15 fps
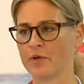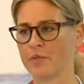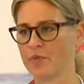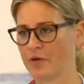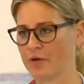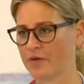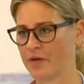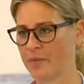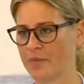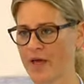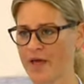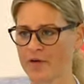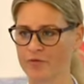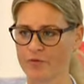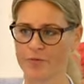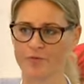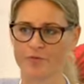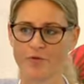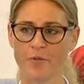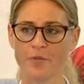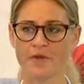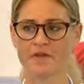reporting back
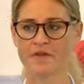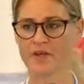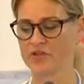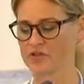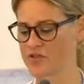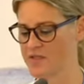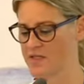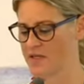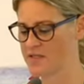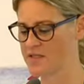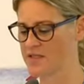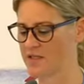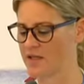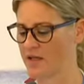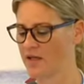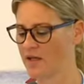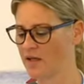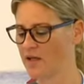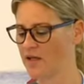from the discussions yesterday.